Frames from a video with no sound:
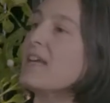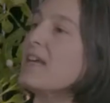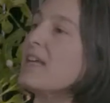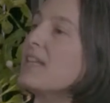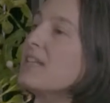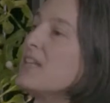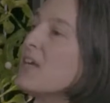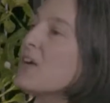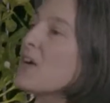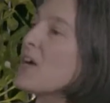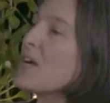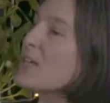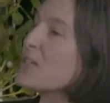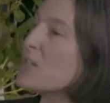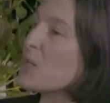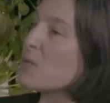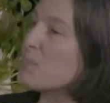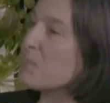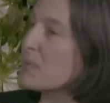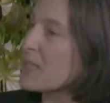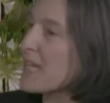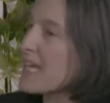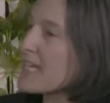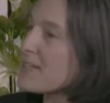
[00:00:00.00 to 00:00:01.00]
There are no
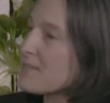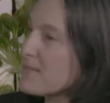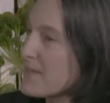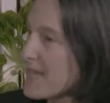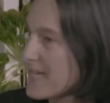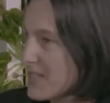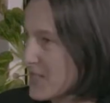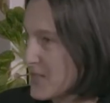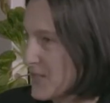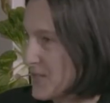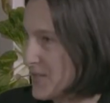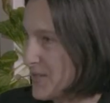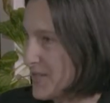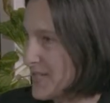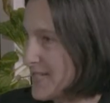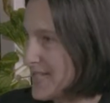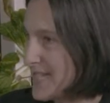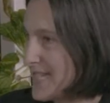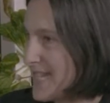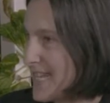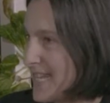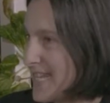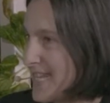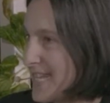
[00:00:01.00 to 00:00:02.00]
blood
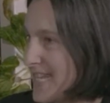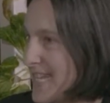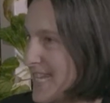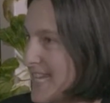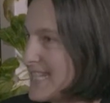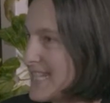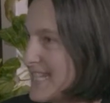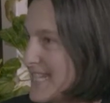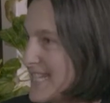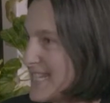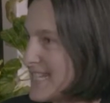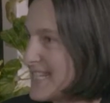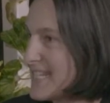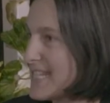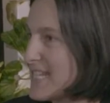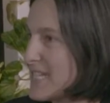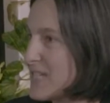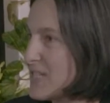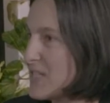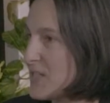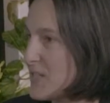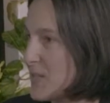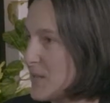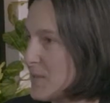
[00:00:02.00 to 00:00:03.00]
vessels in this
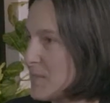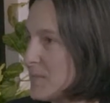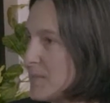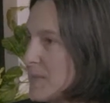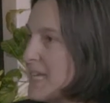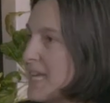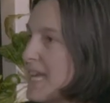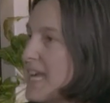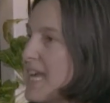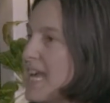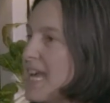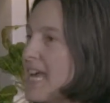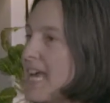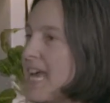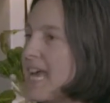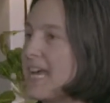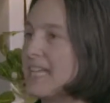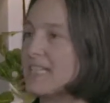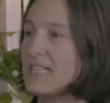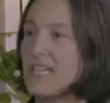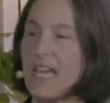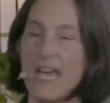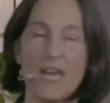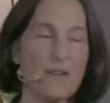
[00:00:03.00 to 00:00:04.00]
system.
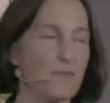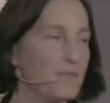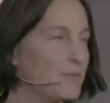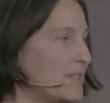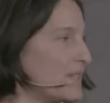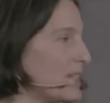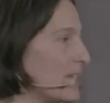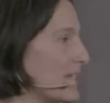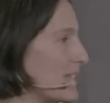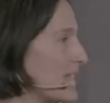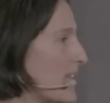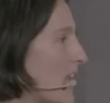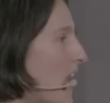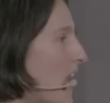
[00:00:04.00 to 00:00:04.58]
And everything, the